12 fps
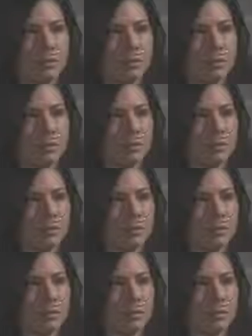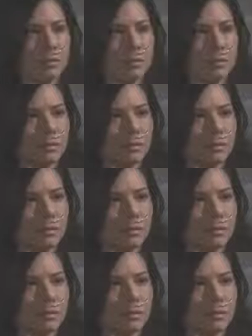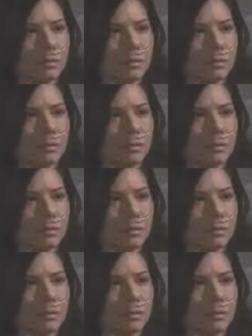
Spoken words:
No one is speaking in this clip.